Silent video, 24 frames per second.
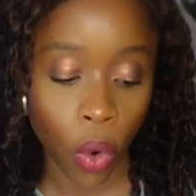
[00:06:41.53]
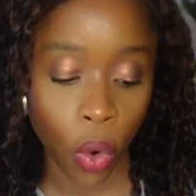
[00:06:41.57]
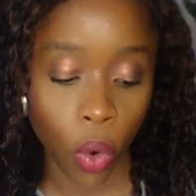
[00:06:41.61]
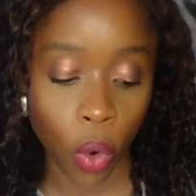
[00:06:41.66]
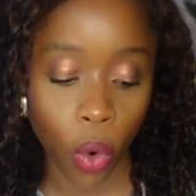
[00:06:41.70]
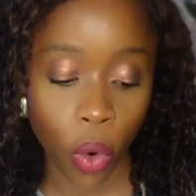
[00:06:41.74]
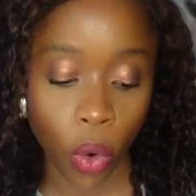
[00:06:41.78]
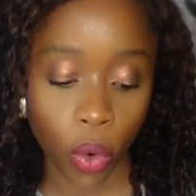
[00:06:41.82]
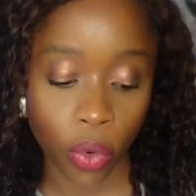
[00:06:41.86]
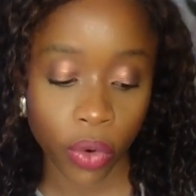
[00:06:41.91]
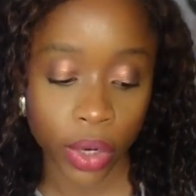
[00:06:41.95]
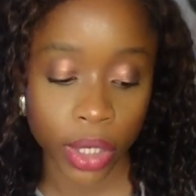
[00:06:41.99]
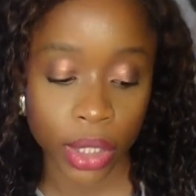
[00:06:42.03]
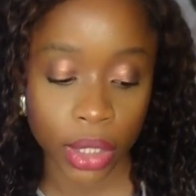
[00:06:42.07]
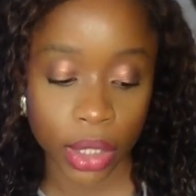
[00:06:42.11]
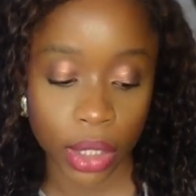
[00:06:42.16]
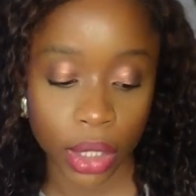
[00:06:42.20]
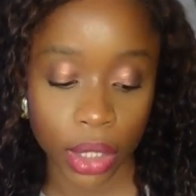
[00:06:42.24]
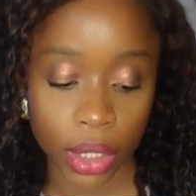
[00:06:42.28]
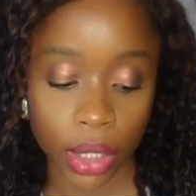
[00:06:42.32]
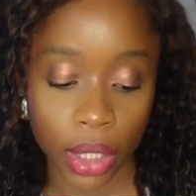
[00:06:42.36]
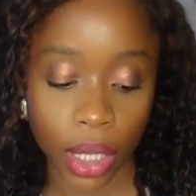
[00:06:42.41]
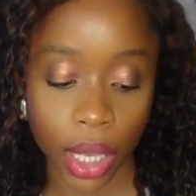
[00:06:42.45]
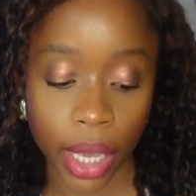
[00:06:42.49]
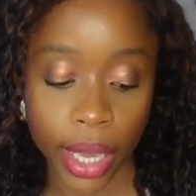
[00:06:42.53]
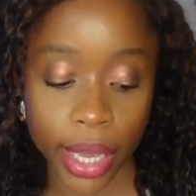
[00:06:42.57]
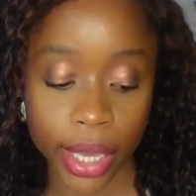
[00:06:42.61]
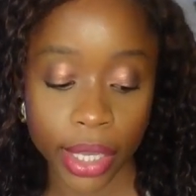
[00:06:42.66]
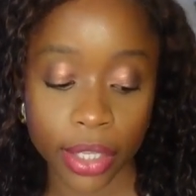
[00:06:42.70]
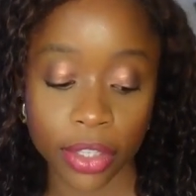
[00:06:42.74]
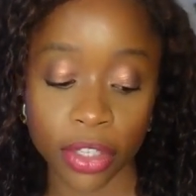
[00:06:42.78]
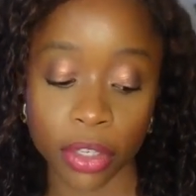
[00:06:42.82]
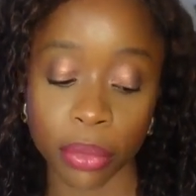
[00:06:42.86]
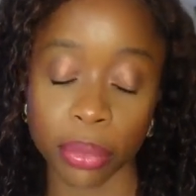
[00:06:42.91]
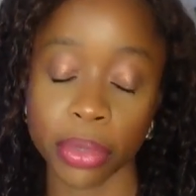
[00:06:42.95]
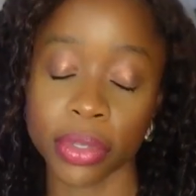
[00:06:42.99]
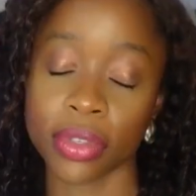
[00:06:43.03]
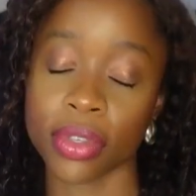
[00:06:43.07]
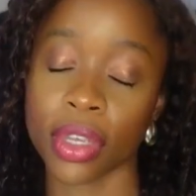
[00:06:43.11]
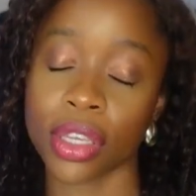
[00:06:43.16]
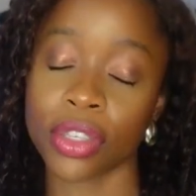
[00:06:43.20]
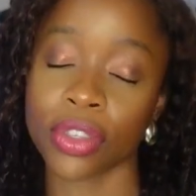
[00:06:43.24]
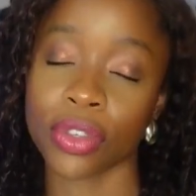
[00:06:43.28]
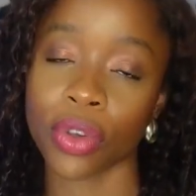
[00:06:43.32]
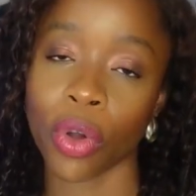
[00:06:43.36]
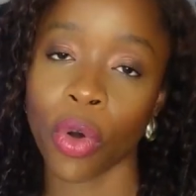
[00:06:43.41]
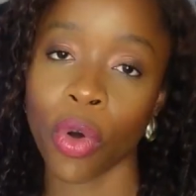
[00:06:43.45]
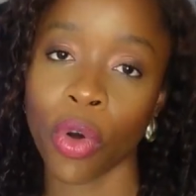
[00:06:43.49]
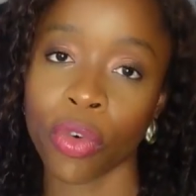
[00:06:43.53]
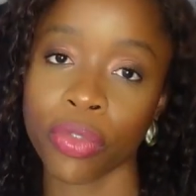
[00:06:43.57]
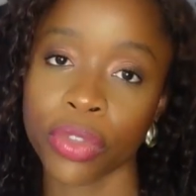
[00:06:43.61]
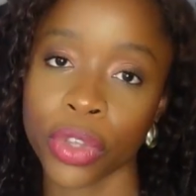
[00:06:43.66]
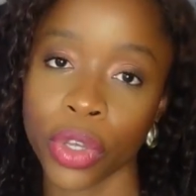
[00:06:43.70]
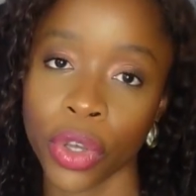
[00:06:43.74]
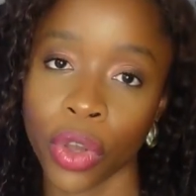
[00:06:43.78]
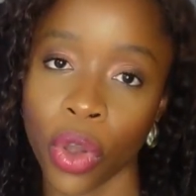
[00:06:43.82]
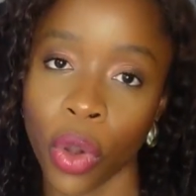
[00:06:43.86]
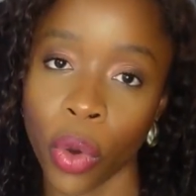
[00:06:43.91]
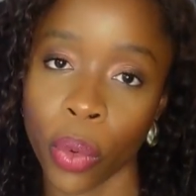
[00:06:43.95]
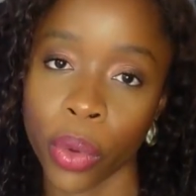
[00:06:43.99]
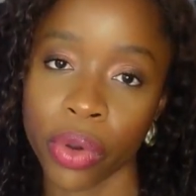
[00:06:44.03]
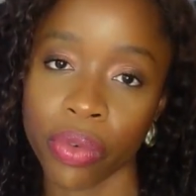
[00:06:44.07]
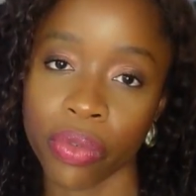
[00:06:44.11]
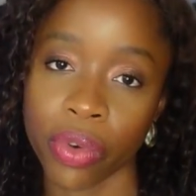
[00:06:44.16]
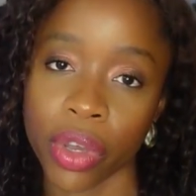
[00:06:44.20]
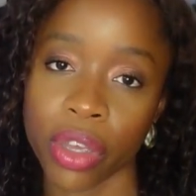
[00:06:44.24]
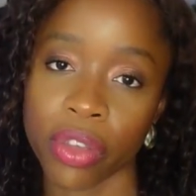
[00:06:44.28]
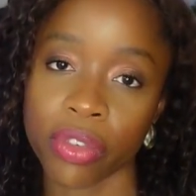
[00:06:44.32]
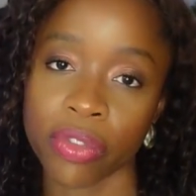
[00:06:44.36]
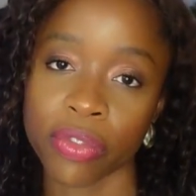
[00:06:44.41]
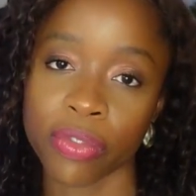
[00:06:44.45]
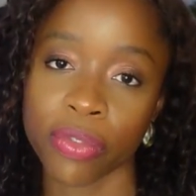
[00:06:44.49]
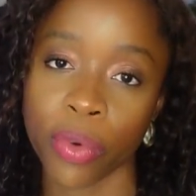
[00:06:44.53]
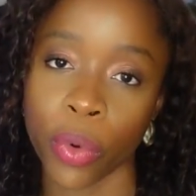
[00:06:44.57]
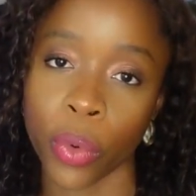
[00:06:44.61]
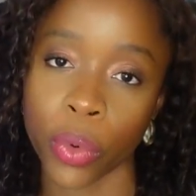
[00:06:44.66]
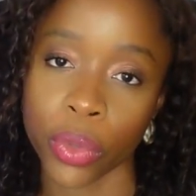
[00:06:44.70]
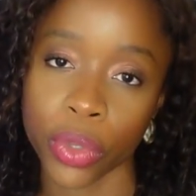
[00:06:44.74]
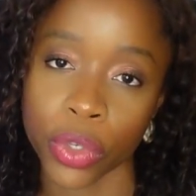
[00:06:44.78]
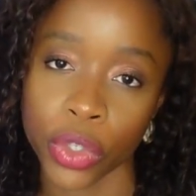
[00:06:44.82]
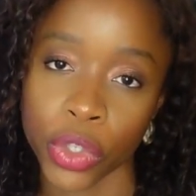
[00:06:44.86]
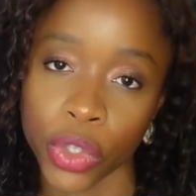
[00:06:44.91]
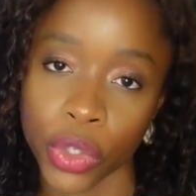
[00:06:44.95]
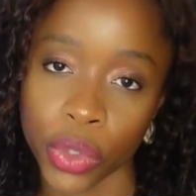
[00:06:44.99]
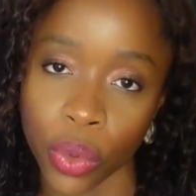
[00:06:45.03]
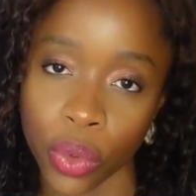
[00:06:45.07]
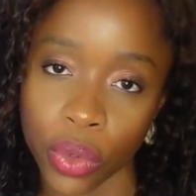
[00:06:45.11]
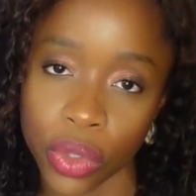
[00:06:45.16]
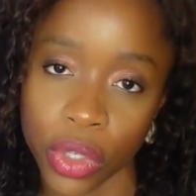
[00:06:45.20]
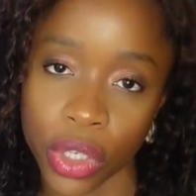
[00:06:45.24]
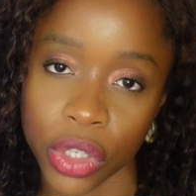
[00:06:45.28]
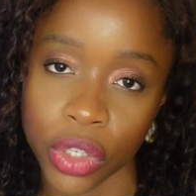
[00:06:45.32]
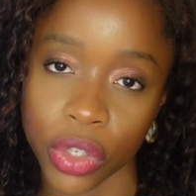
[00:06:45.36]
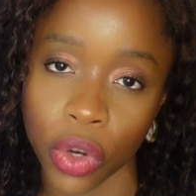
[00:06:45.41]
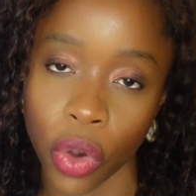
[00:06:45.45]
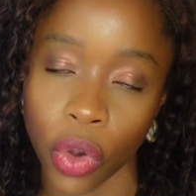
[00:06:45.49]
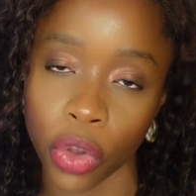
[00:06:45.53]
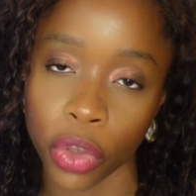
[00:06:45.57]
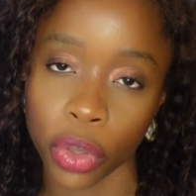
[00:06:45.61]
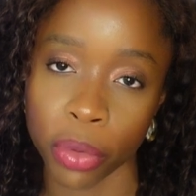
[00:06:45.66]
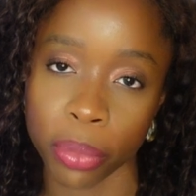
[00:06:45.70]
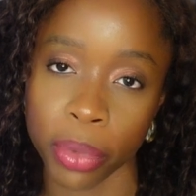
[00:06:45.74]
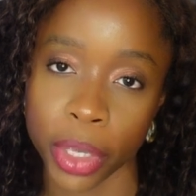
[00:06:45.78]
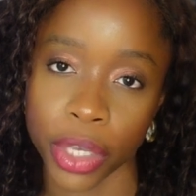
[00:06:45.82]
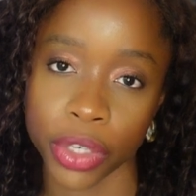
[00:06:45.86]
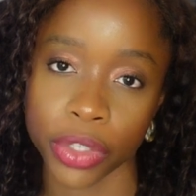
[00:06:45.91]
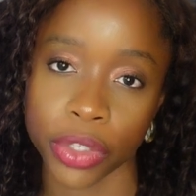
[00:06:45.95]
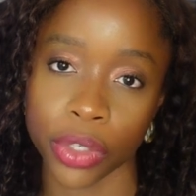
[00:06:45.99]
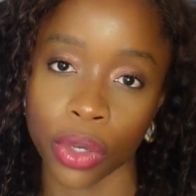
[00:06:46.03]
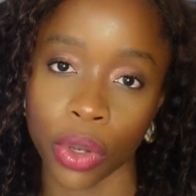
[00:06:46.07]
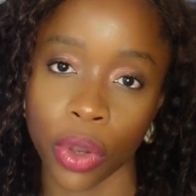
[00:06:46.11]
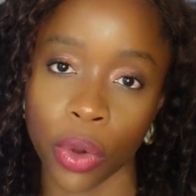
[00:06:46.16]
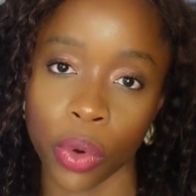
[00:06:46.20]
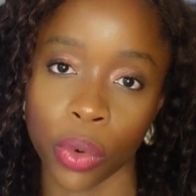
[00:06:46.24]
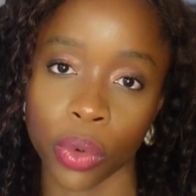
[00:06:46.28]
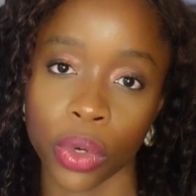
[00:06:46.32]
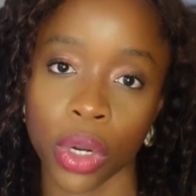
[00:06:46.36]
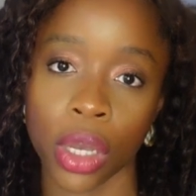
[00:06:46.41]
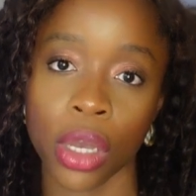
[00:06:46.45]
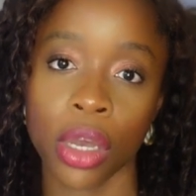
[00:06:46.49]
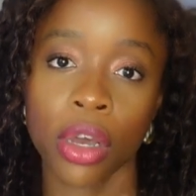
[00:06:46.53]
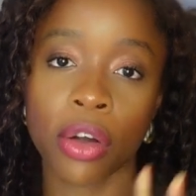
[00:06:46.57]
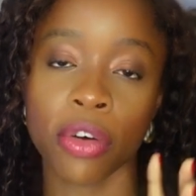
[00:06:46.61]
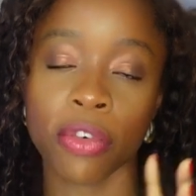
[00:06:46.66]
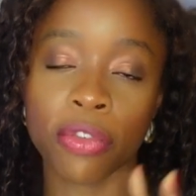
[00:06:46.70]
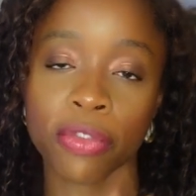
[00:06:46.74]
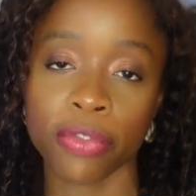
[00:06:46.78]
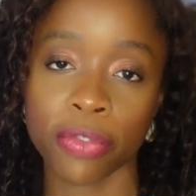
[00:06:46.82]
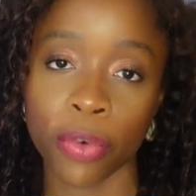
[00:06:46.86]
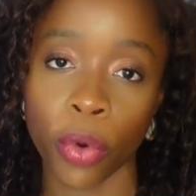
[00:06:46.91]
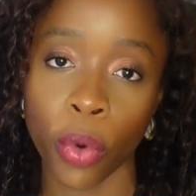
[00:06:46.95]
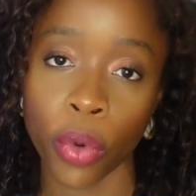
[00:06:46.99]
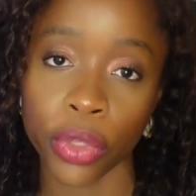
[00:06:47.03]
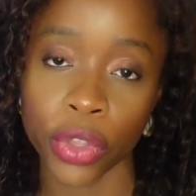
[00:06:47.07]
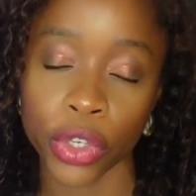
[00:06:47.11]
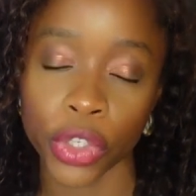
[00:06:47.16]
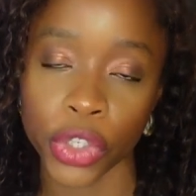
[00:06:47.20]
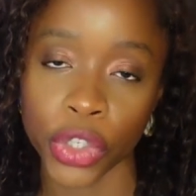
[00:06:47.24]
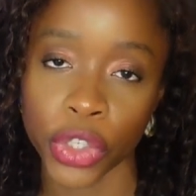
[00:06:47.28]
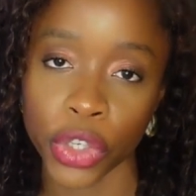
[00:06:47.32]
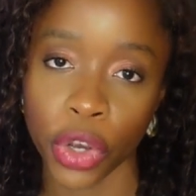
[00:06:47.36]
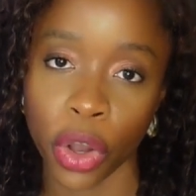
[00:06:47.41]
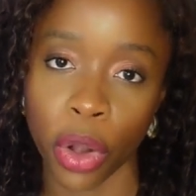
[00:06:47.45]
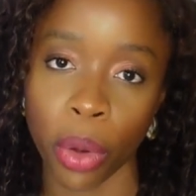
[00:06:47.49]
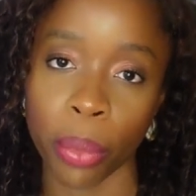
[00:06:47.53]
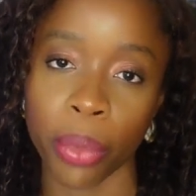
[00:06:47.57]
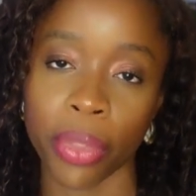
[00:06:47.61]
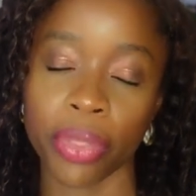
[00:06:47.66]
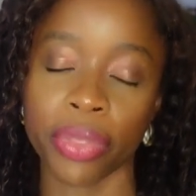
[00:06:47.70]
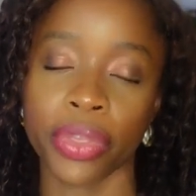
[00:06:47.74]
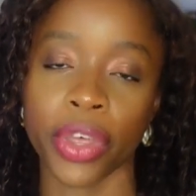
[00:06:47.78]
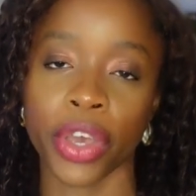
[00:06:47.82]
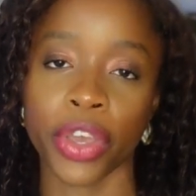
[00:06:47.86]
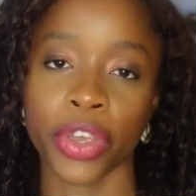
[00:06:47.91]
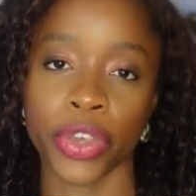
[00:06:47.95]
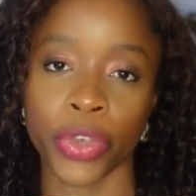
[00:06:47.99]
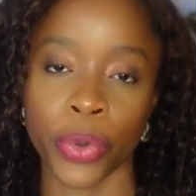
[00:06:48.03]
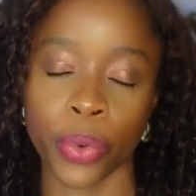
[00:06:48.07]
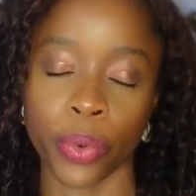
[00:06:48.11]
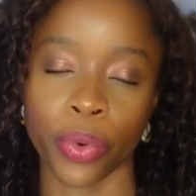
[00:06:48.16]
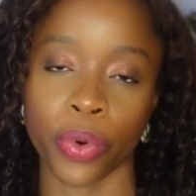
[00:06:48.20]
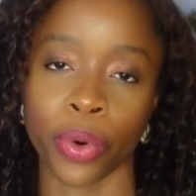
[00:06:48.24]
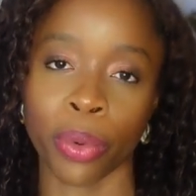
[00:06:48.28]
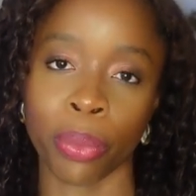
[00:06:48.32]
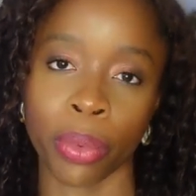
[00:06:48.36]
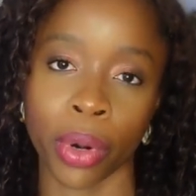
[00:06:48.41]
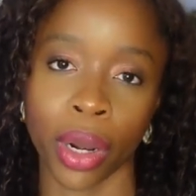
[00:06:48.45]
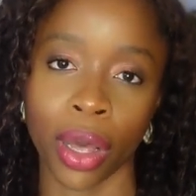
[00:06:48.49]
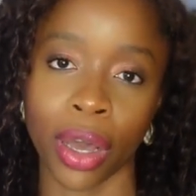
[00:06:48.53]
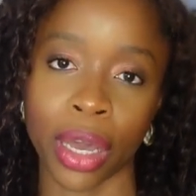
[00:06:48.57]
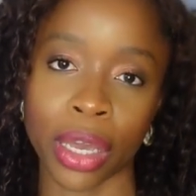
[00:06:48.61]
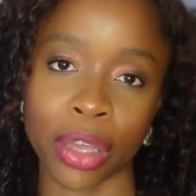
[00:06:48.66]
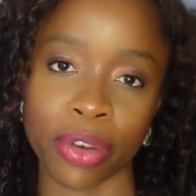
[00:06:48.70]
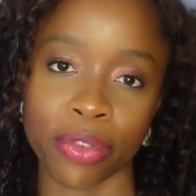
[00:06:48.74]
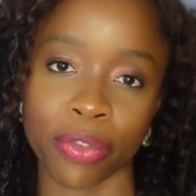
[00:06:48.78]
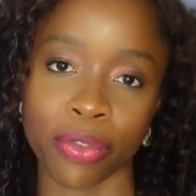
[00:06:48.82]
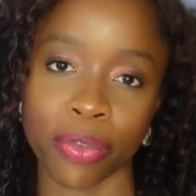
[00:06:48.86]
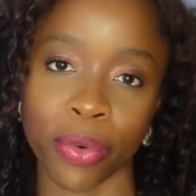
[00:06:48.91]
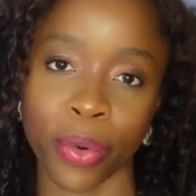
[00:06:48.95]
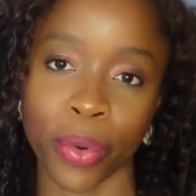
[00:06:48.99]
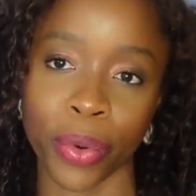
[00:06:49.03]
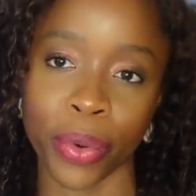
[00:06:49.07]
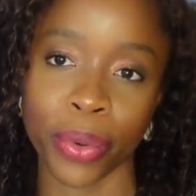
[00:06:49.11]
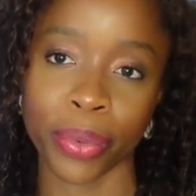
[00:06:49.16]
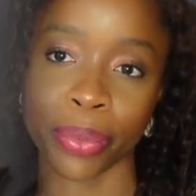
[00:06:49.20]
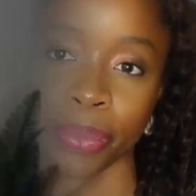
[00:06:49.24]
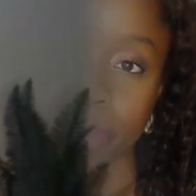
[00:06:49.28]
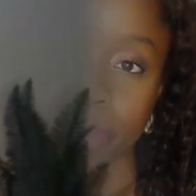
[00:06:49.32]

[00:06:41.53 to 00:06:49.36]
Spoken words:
or indeed 80% of the going rate for the shortage occupation code for the job that you are applying for.